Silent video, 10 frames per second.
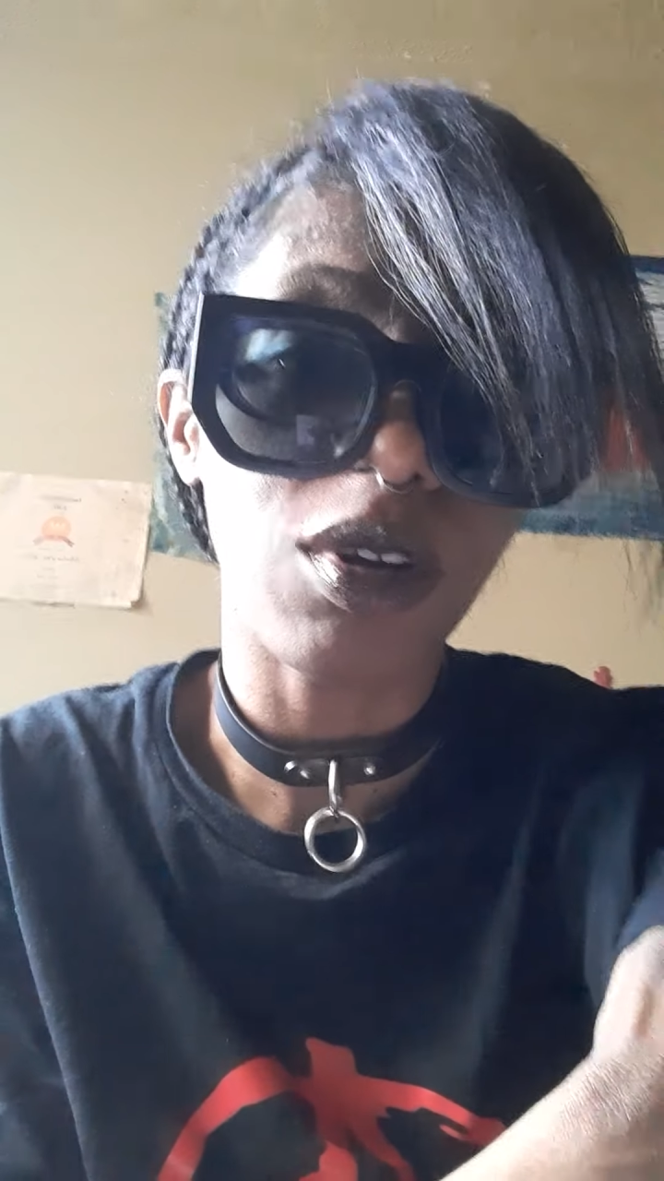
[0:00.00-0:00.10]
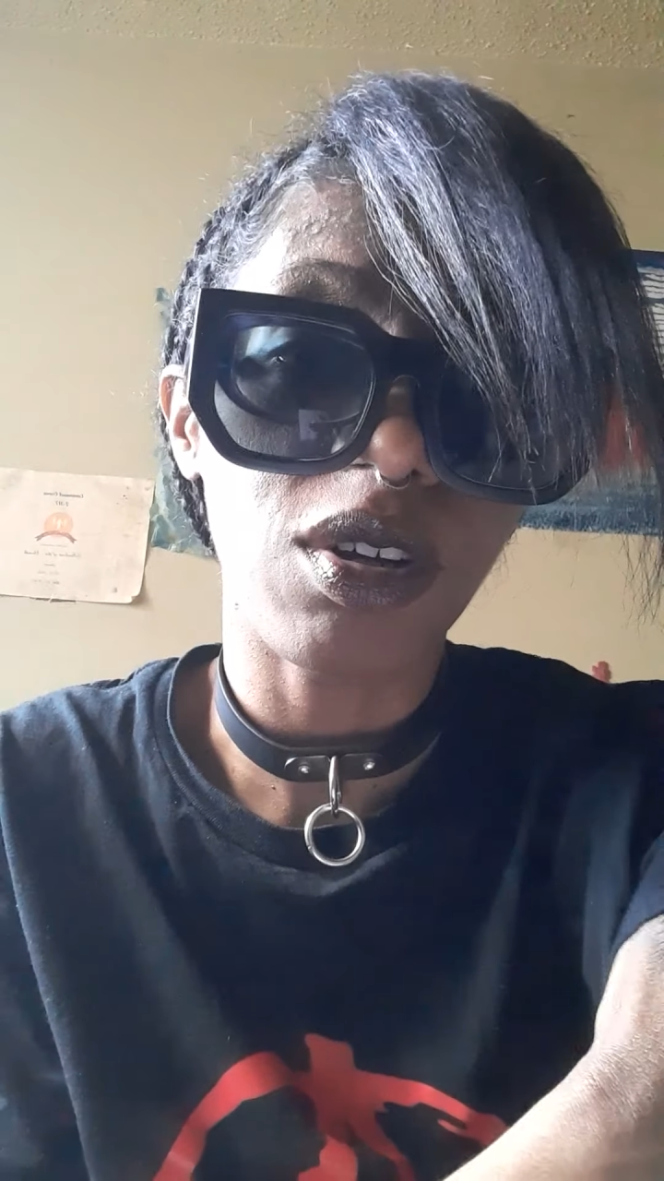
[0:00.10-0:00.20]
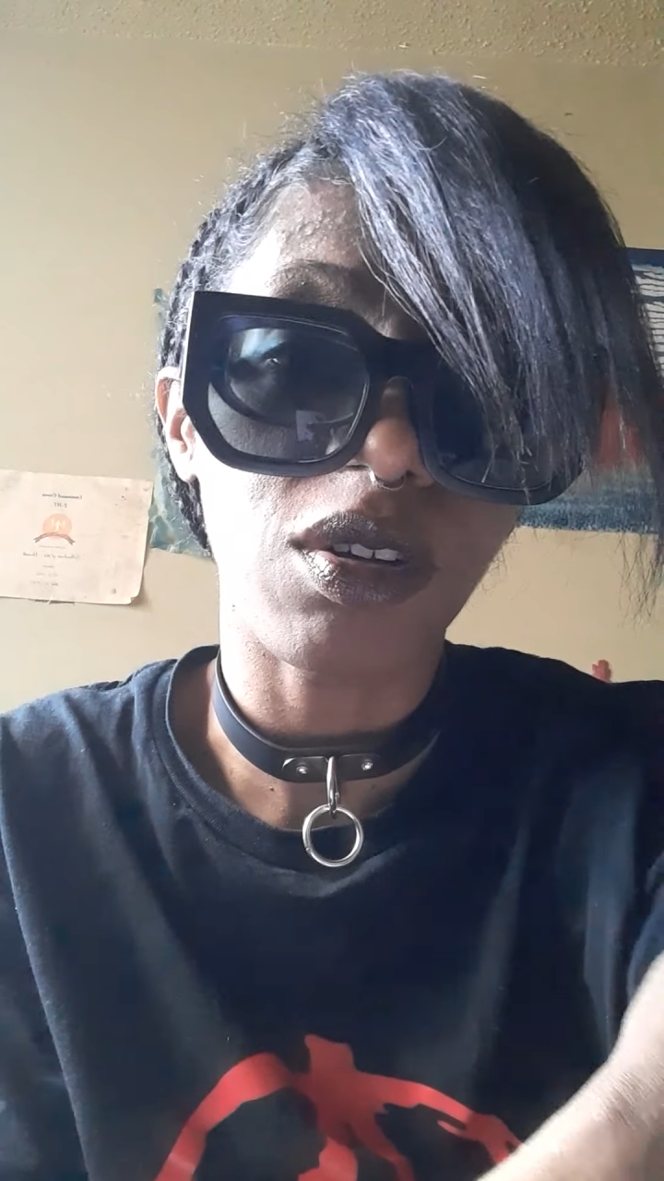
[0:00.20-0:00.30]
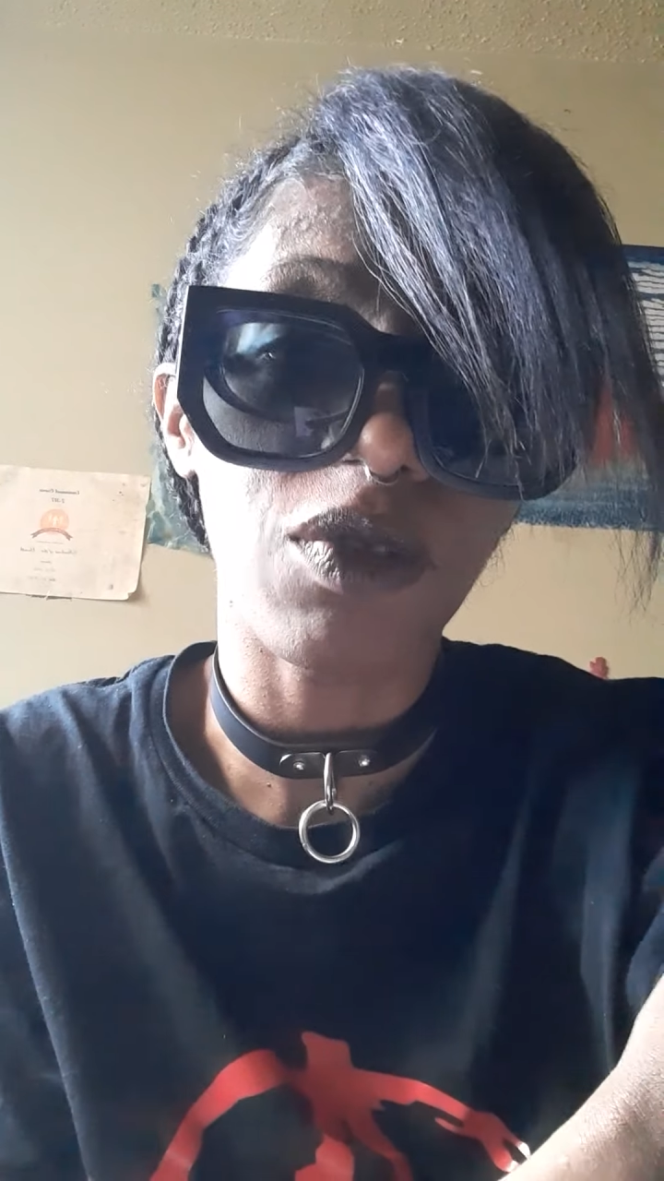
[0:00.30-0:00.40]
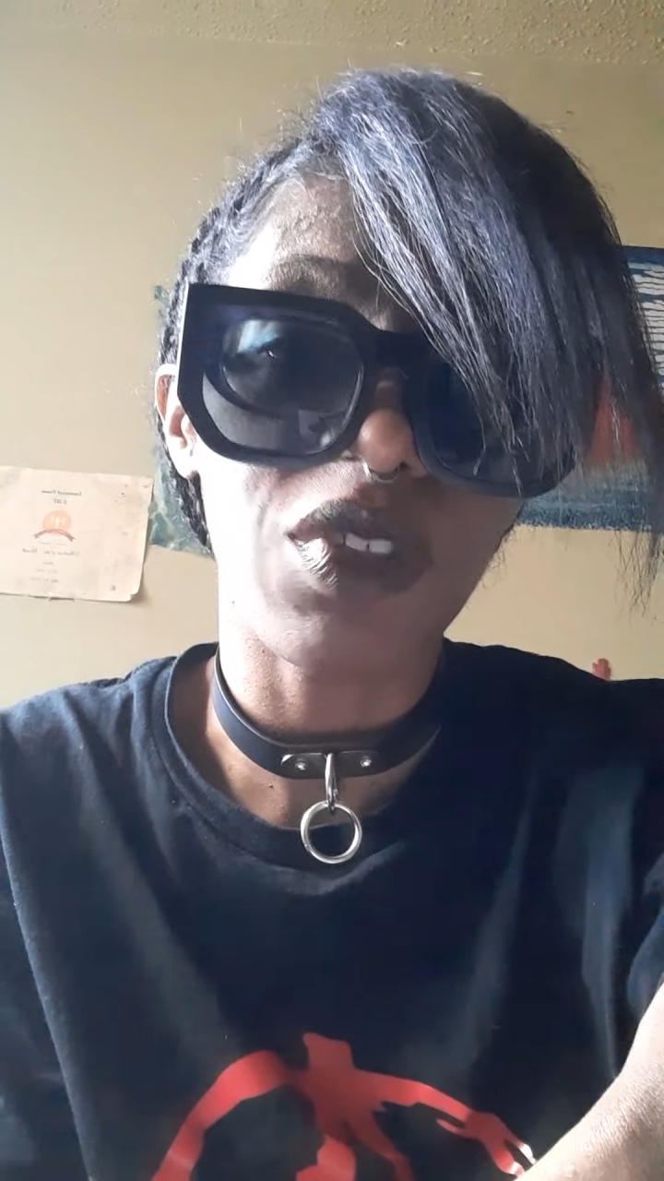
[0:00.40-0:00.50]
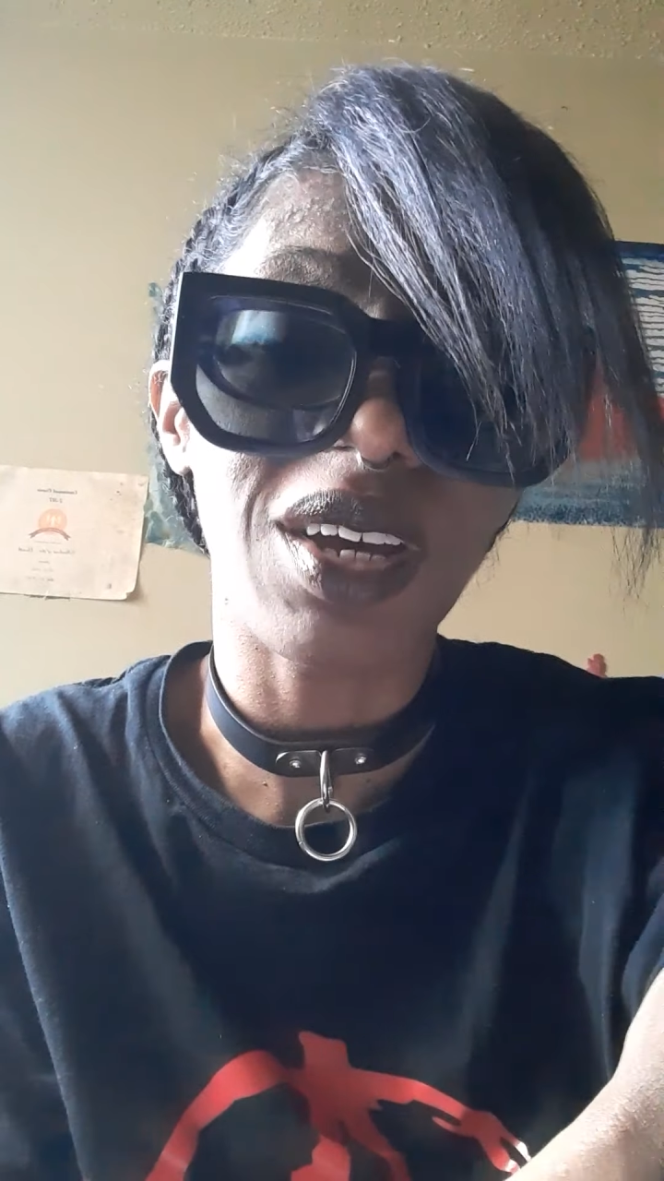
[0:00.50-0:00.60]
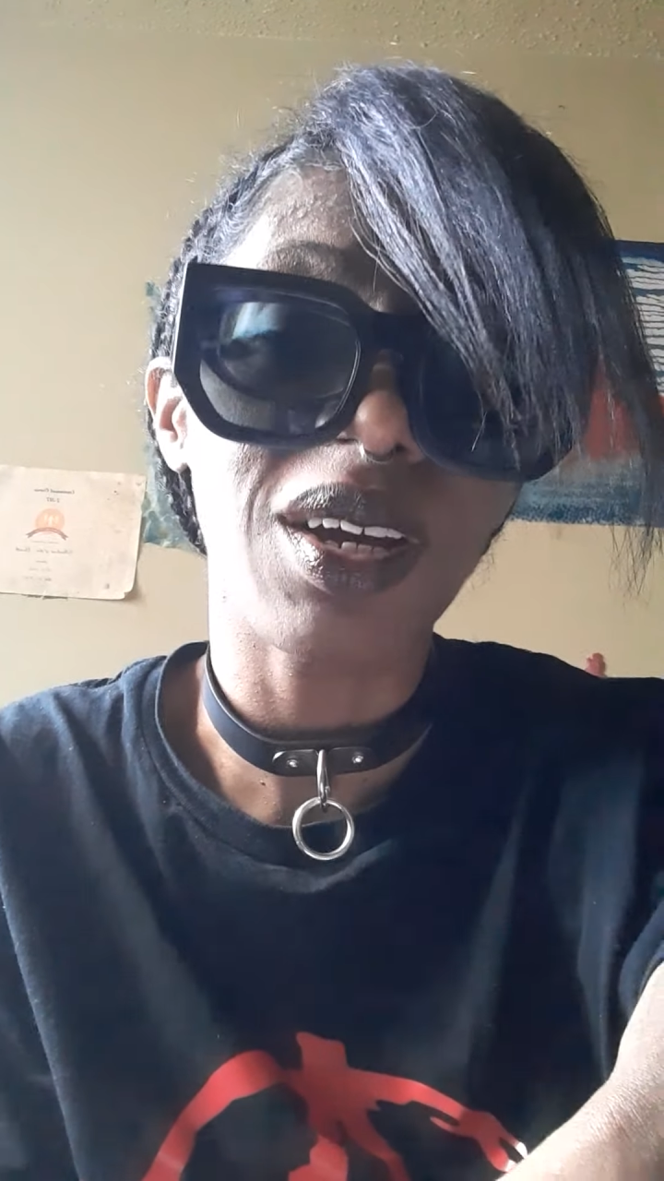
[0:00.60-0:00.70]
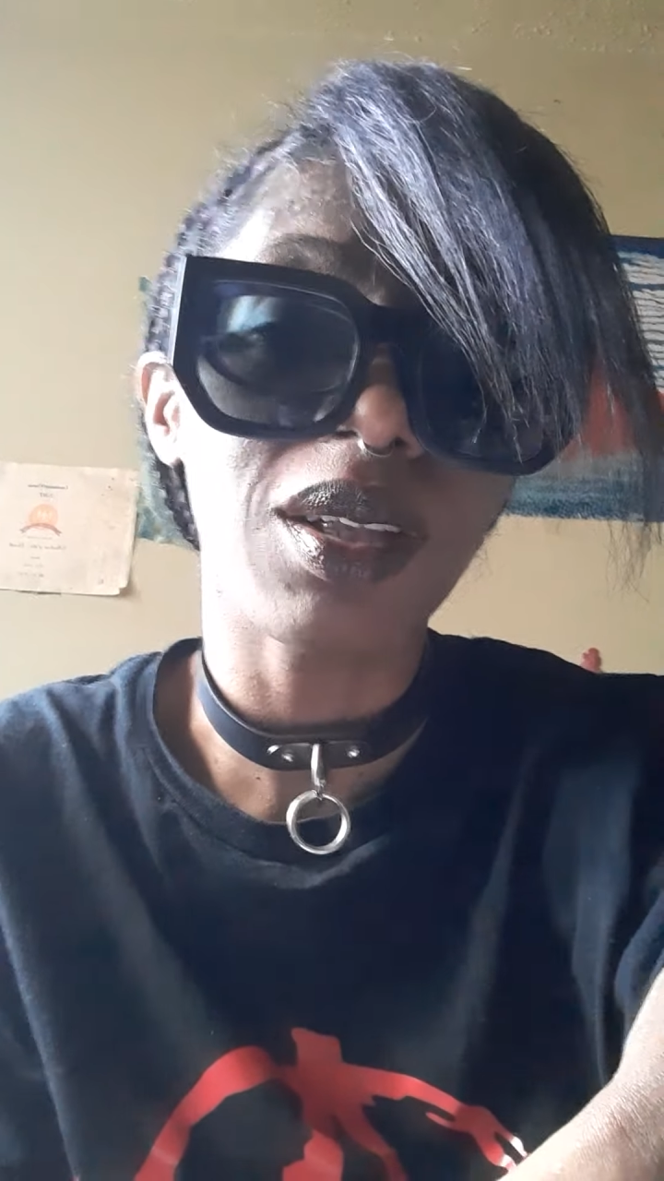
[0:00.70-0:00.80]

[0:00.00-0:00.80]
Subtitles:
of the